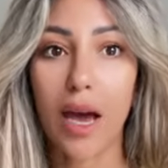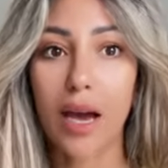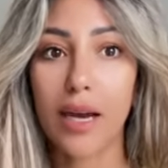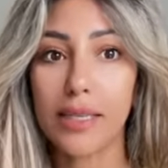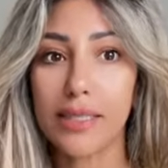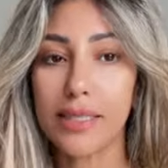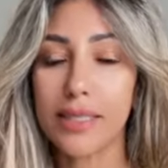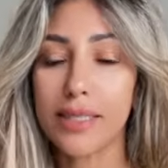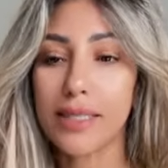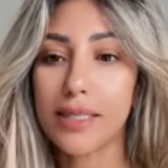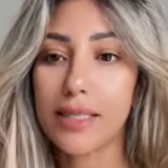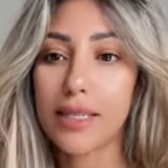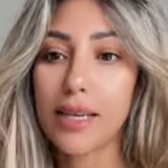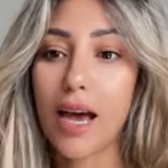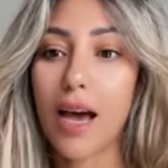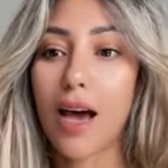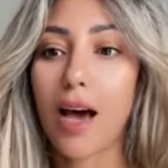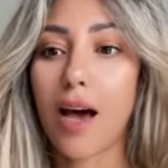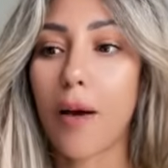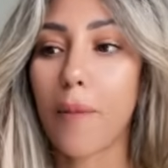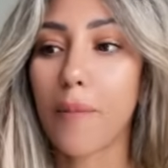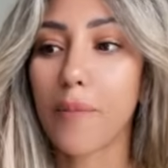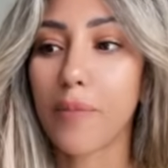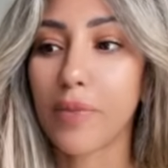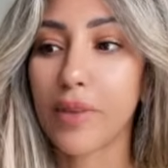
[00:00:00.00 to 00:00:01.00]
I did
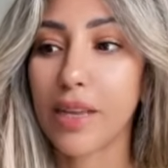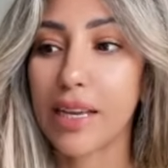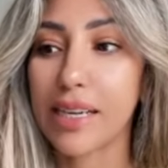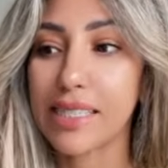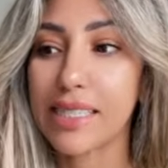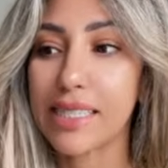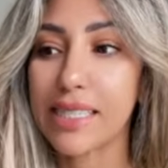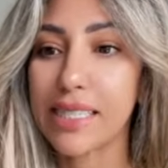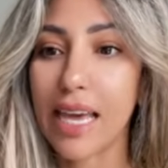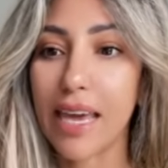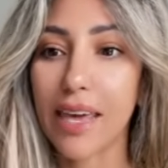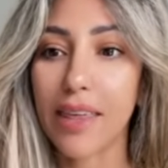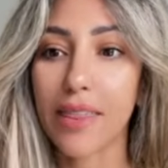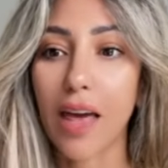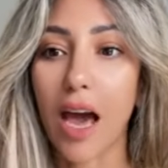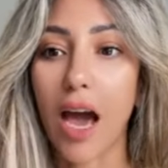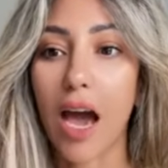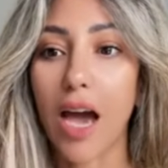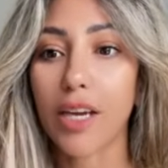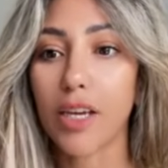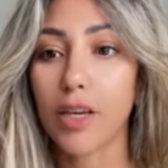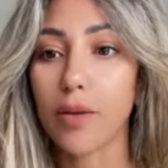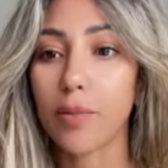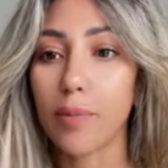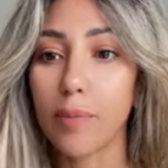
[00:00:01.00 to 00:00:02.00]
say that
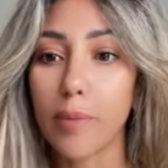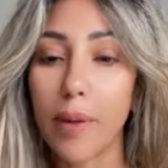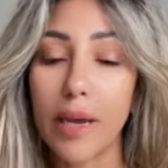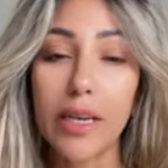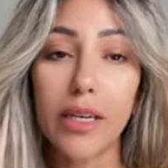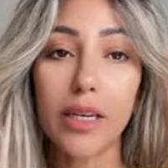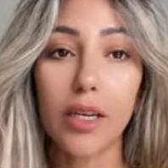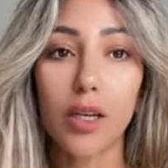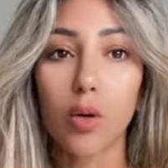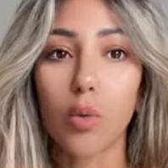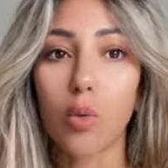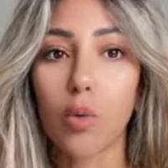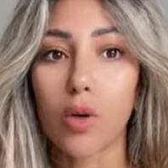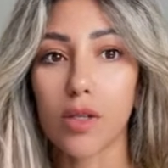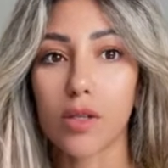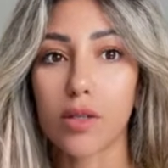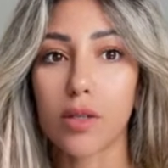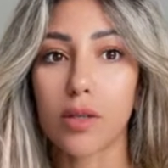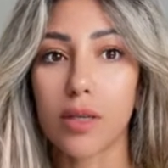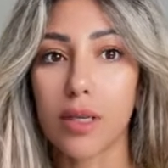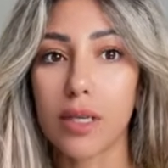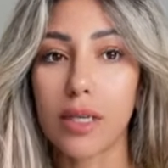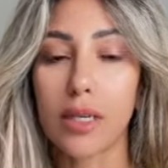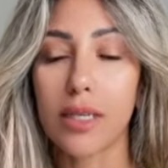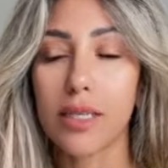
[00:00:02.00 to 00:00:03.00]
I mainly want
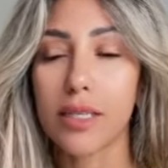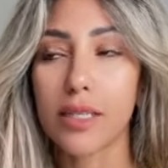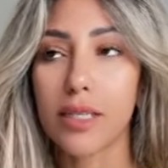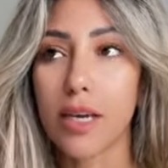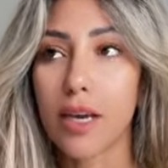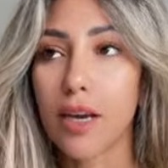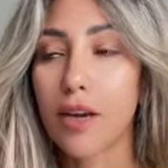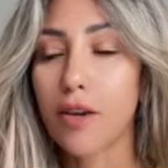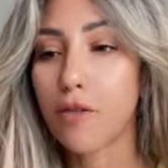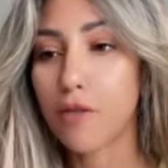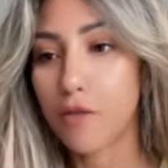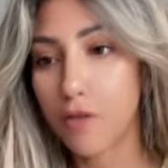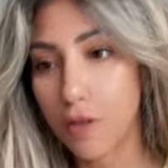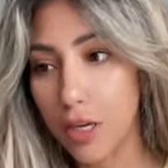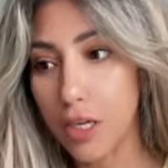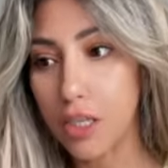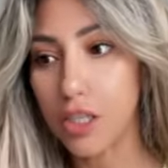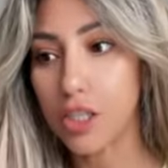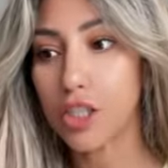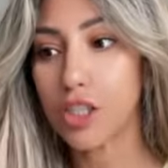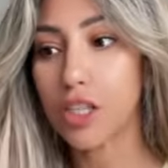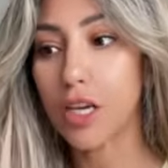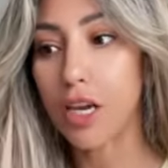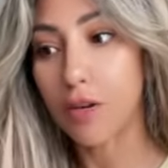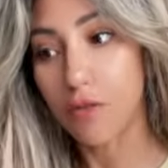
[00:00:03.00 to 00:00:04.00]
to eat
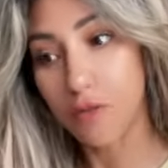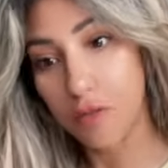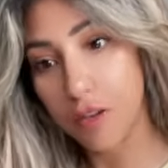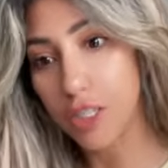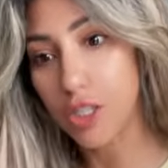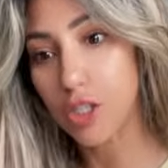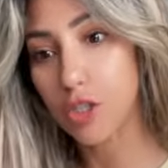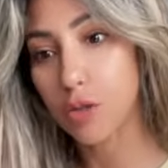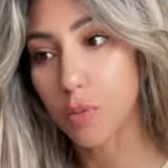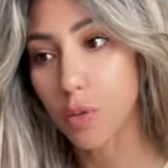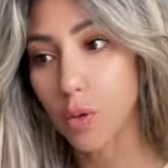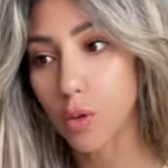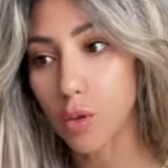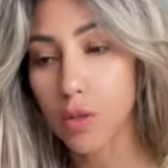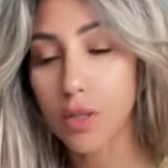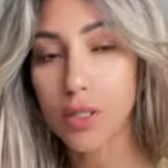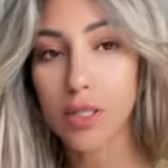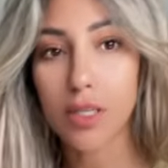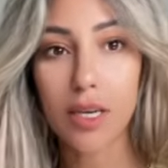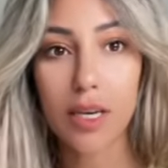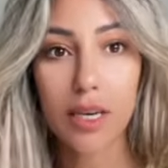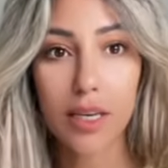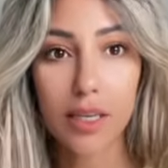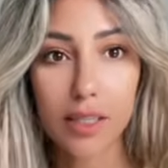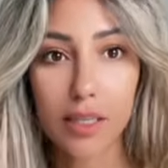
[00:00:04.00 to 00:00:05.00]
fish and
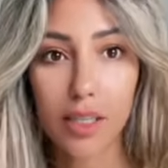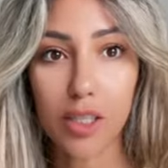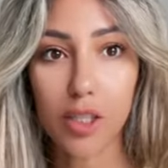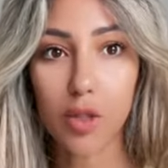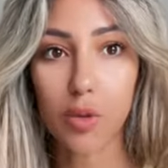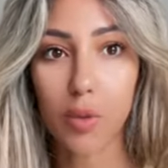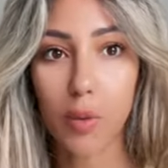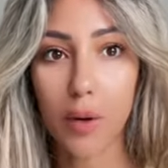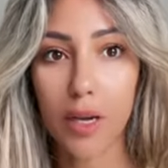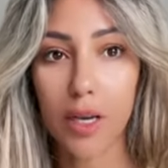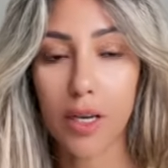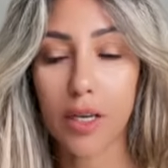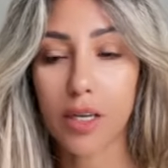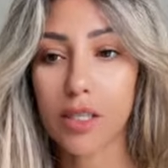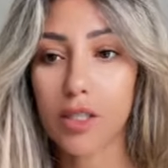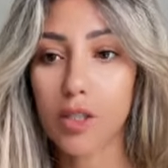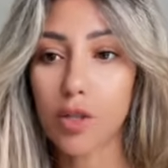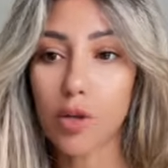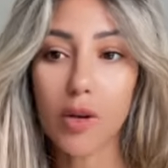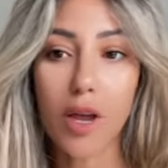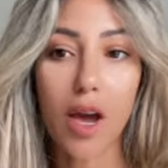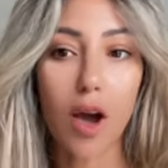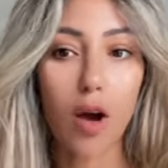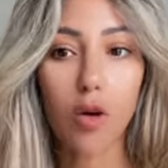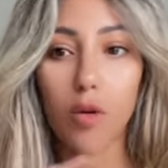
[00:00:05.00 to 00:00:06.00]
vegetables this week.
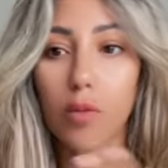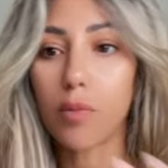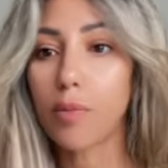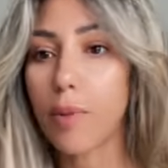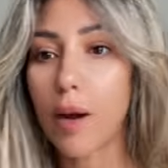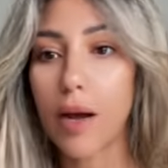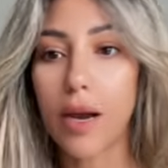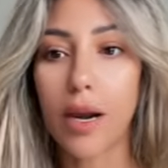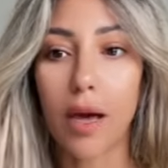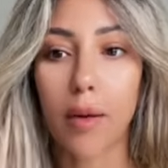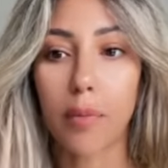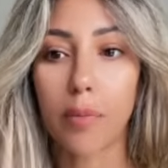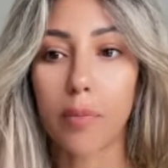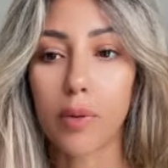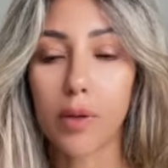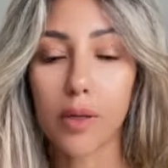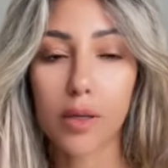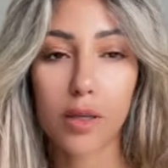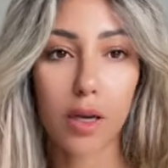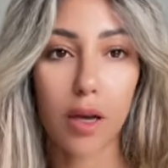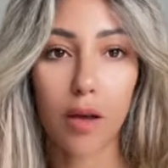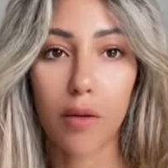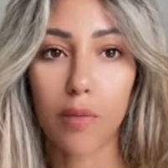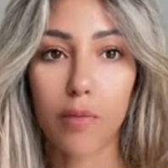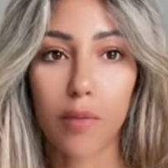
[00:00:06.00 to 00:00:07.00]
So now pile up
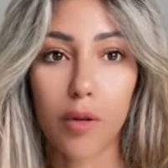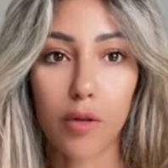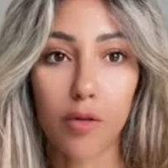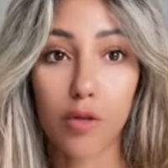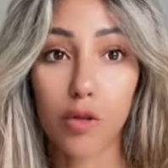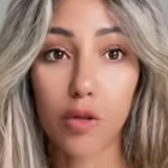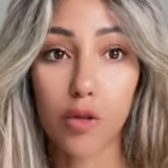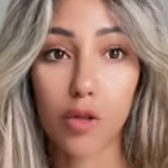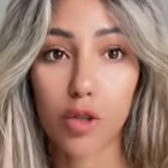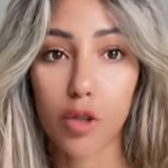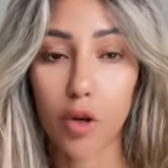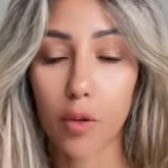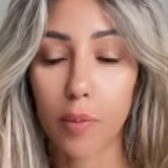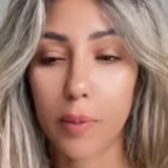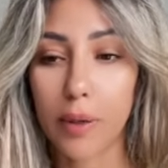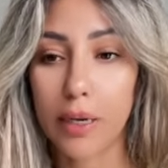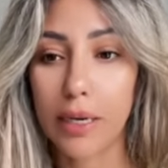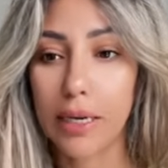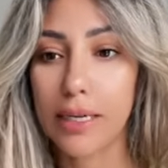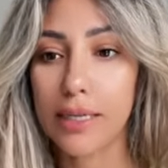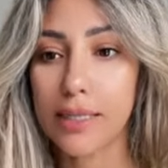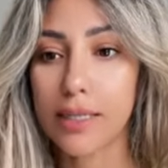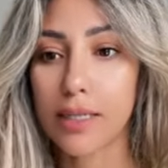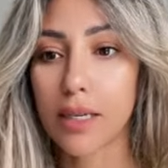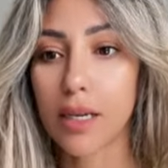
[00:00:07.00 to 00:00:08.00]
food shopping
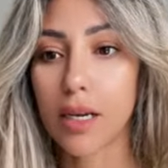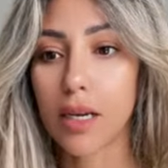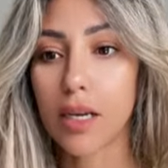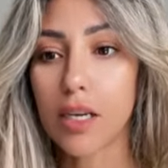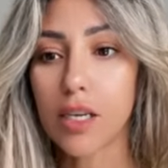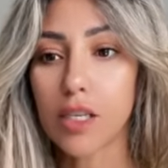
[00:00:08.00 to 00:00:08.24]
list.